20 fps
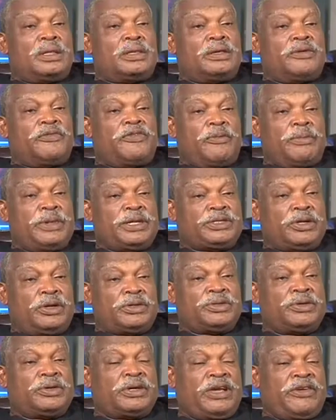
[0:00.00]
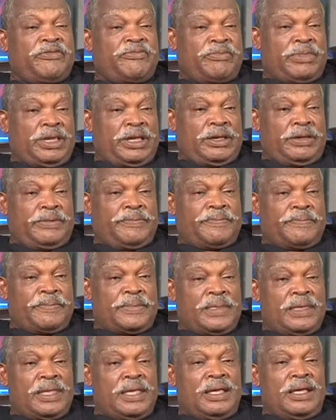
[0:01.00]
The information you gave me
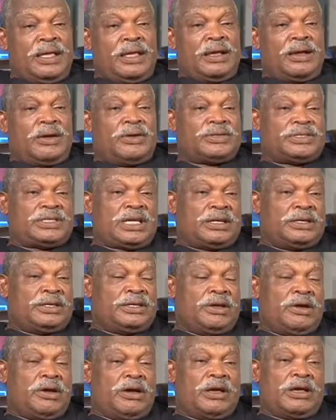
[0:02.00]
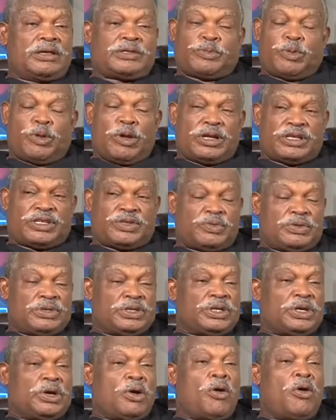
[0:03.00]
concerning your exploits with
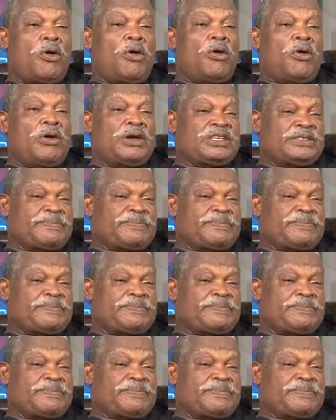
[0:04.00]
your